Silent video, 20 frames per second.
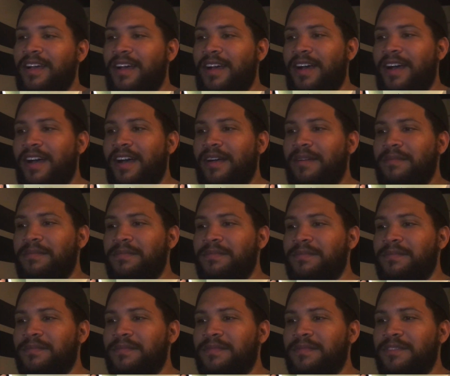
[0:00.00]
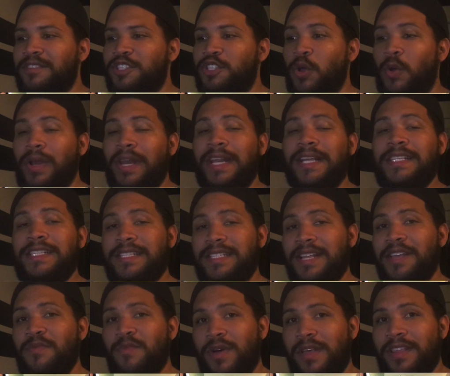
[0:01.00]
Um, so let's
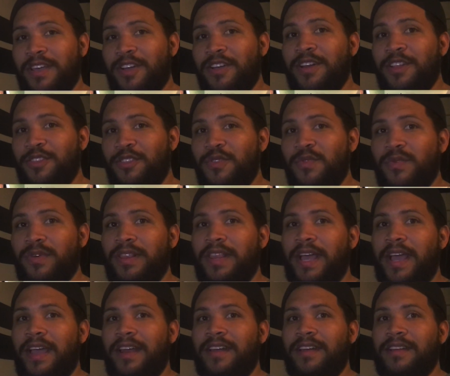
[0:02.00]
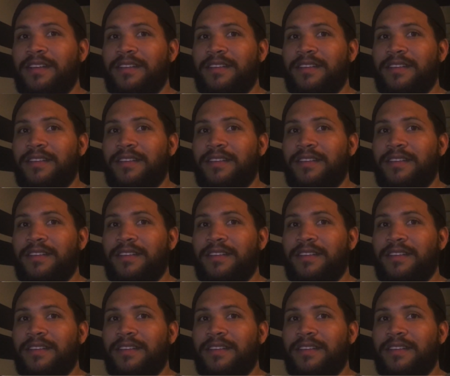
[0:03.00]
see what they're gonna do with that.